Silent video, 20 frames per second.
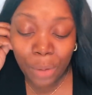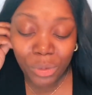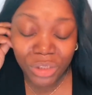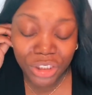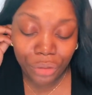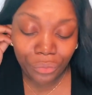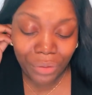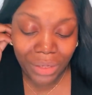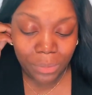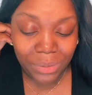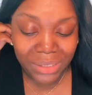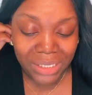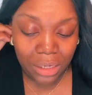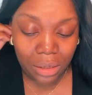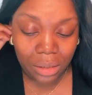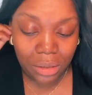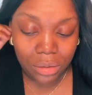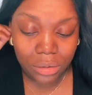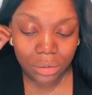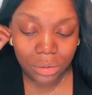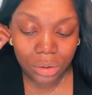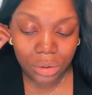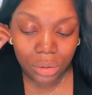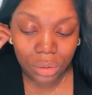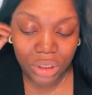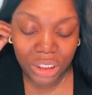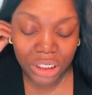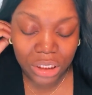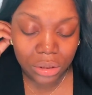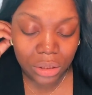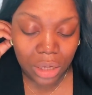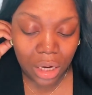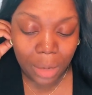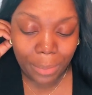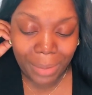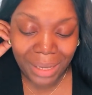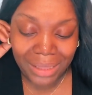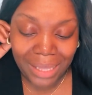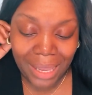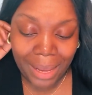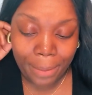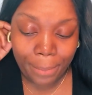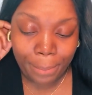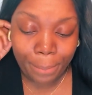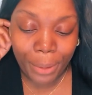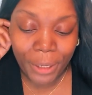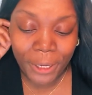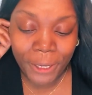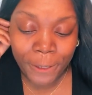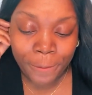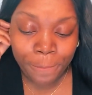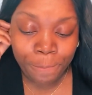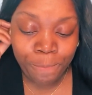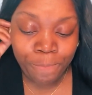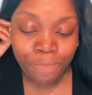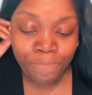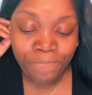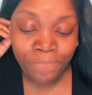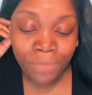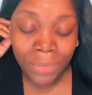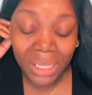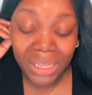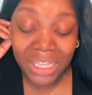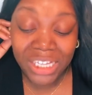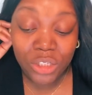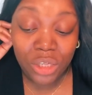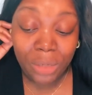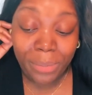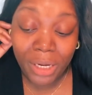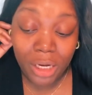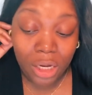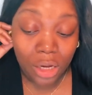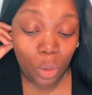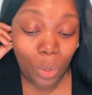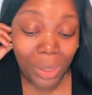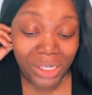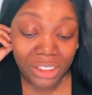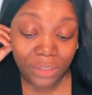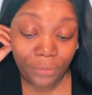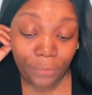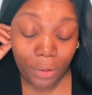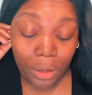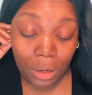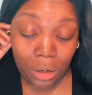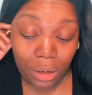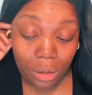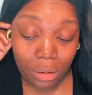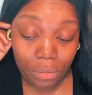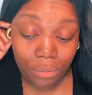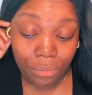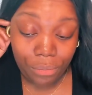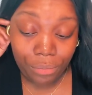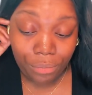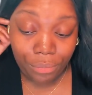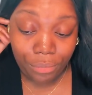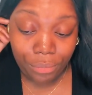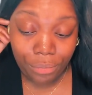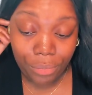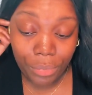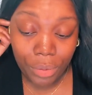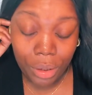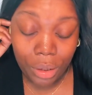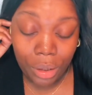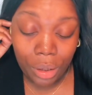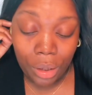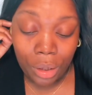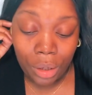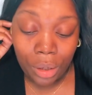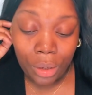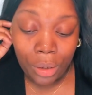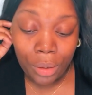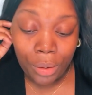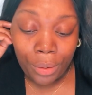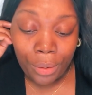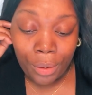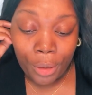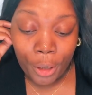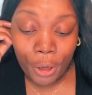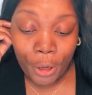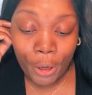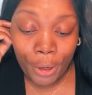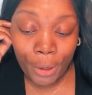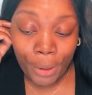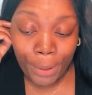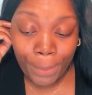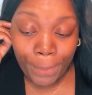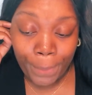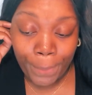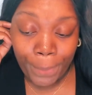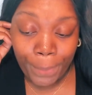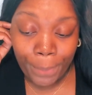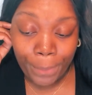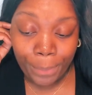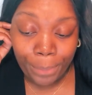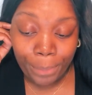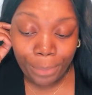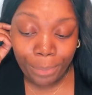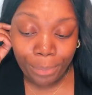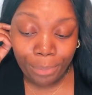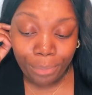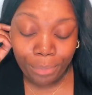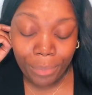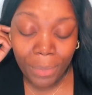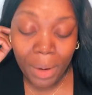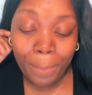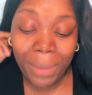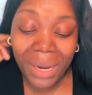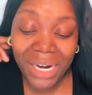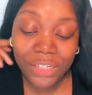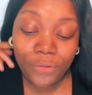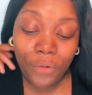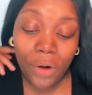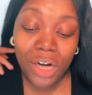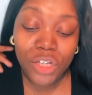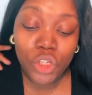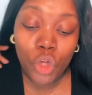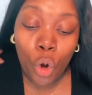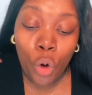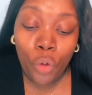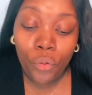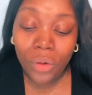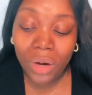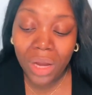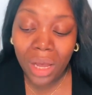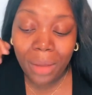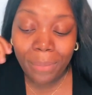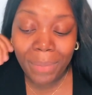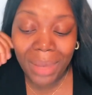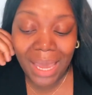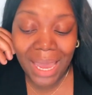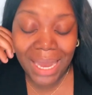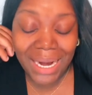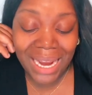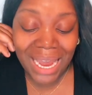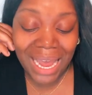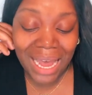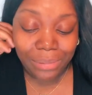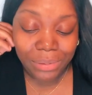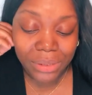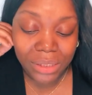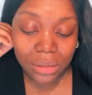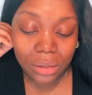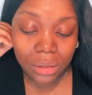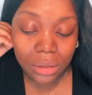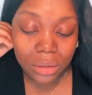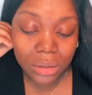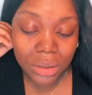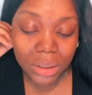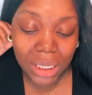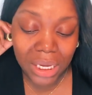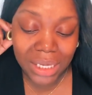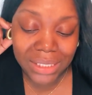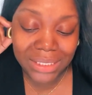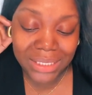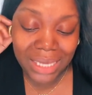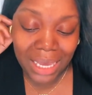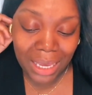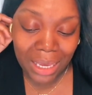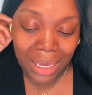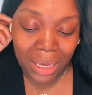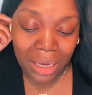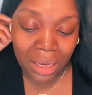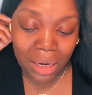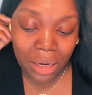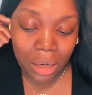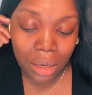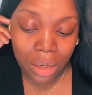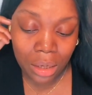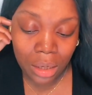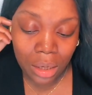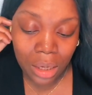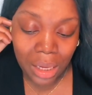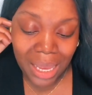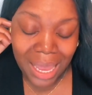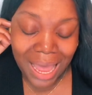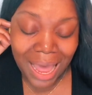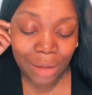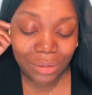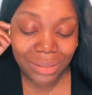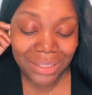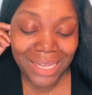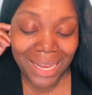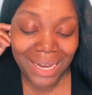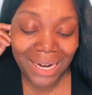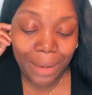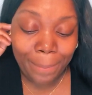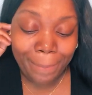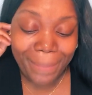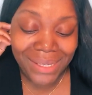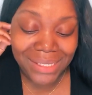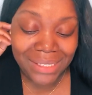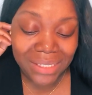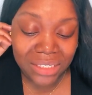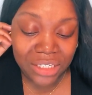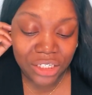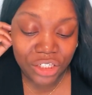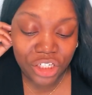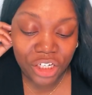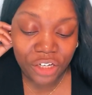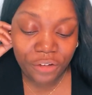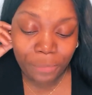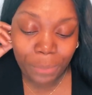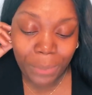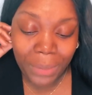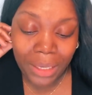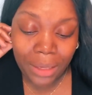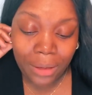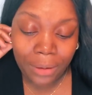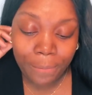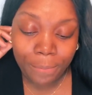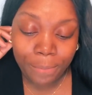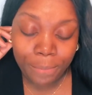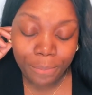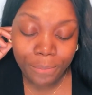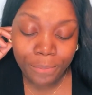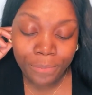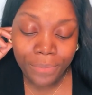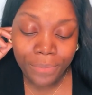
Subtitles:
I wish Sharita was here so she could talk about that, but this would be a good question for her. But as far as overcoming any obstacles to attain outstanding business achievement,